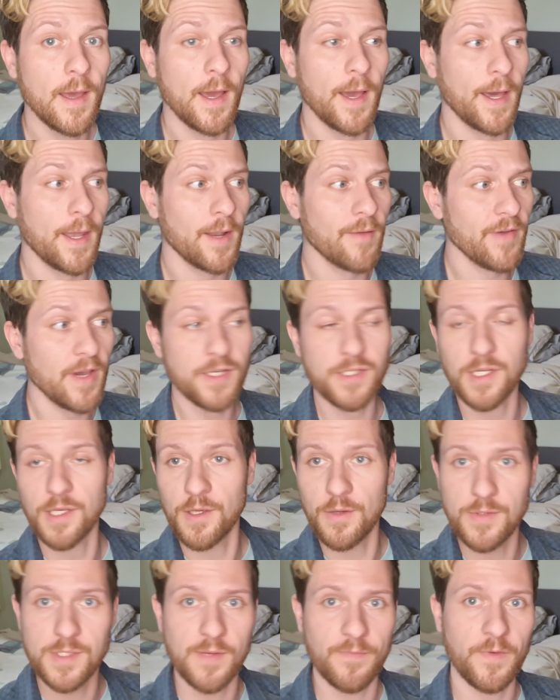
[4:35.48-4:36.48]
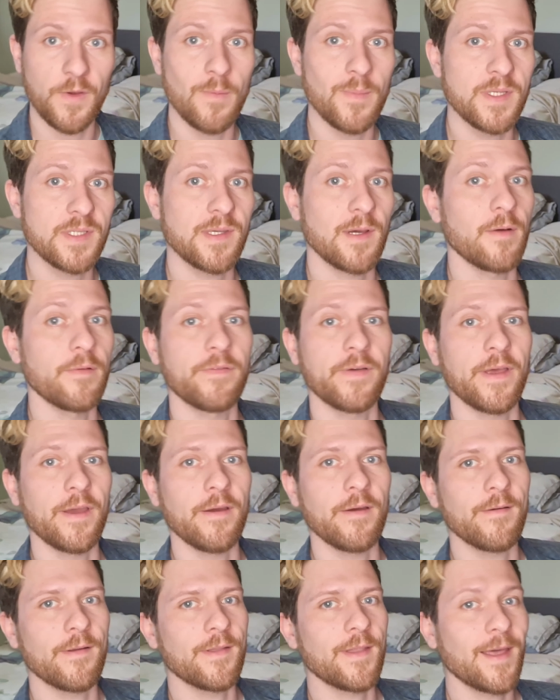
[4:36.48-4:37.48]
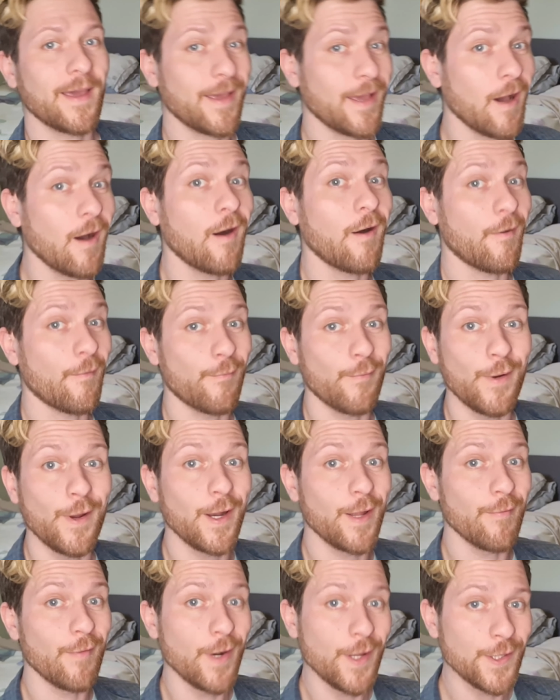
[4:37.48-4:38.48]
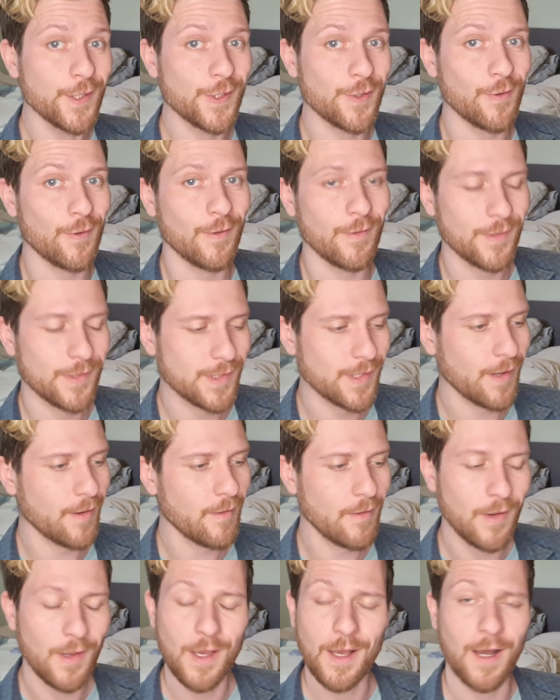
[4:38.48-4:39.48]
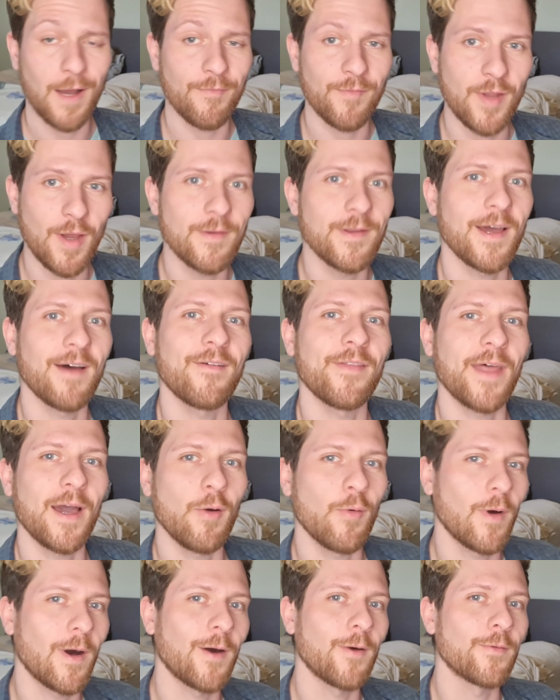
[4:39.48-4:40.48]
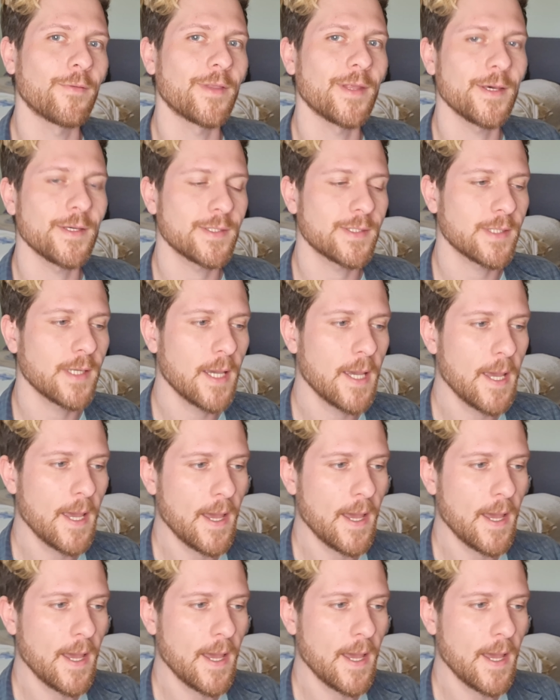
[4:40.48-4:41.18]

and I've actually used a few myself here, and they are really, really strong, so I've no doubt that will hold this.